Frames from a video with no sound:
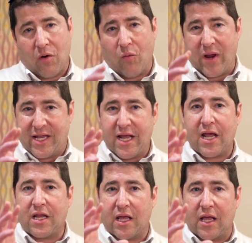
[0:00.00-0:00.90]
We
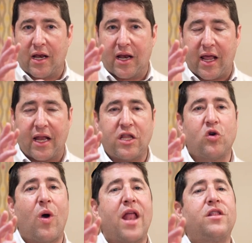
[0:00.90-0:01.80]
did, in an
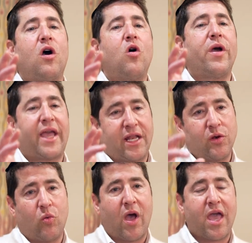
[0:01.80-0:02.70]
innuendo,
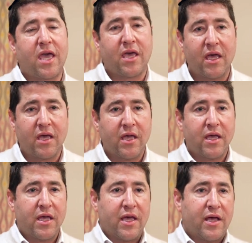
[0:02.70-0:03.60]
hidden way,
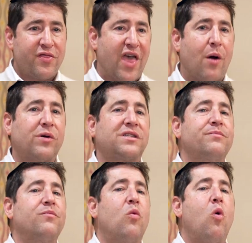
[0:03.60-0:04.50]
that was
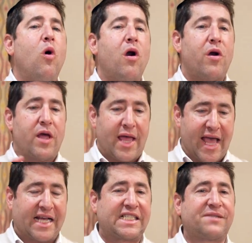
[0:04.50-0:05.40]
more
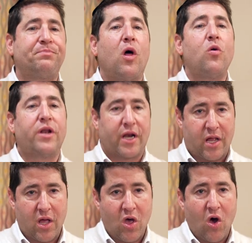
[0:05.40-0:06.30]

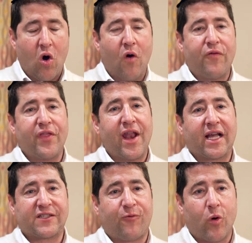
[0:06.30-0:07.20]
exploded over the
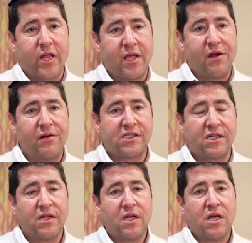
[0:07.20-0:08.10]
next 40 years.